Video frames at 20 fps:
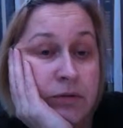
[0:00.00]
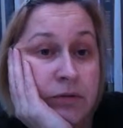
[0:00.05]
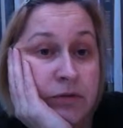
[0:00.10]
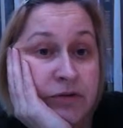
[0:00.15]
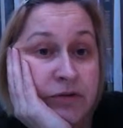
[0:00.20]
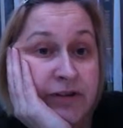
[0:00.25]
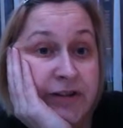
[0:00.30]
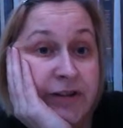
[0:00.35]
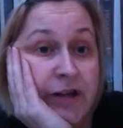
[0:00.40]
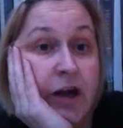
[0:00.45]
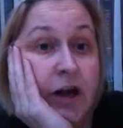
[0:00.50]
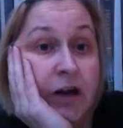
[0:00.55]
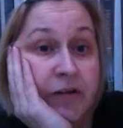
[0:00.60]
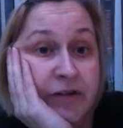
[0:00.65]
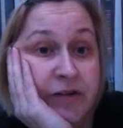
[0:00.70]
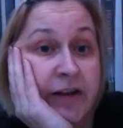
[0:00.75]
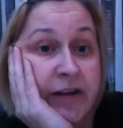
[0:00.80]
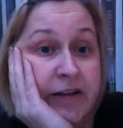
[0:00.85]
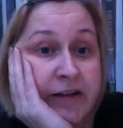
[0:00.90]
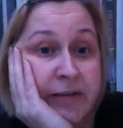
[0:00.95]
until half
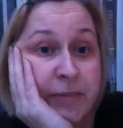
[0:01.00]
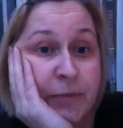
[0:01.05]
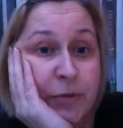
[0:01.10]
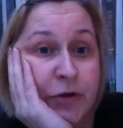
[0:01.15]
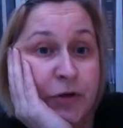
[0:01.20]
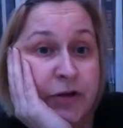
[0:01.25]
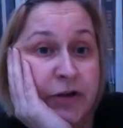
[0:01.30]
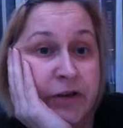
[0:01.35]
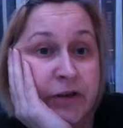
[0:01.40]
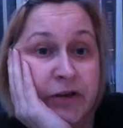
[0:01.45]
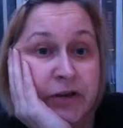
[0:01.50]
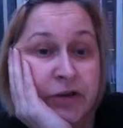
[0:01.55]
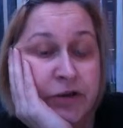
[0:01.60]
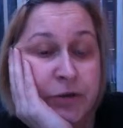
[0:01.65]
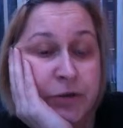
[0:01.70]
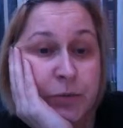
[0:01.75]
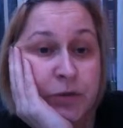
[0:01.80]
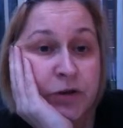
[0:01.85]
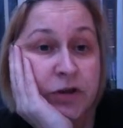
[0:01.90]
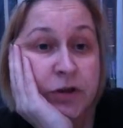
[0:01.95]
eight this morning because
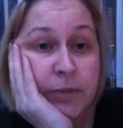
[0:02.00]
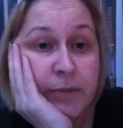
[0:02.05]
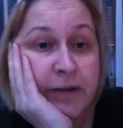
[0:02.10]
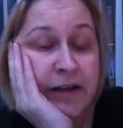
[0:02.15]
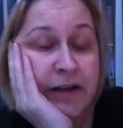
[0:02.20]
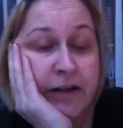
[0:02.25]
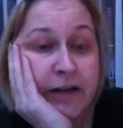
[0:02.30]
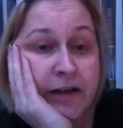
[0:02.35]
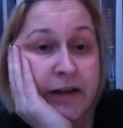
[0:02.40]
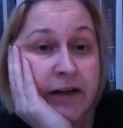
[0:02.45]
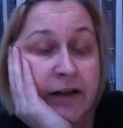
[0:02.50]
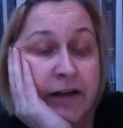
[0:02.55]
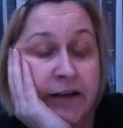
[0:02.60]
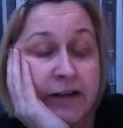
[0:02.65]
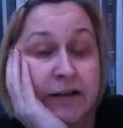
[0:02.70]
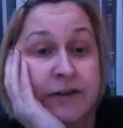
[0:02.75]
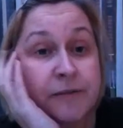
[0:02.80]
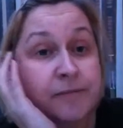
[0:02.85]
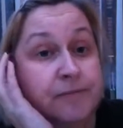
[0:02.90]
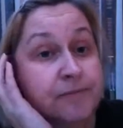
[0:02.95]
she wouldn't go back in the cage.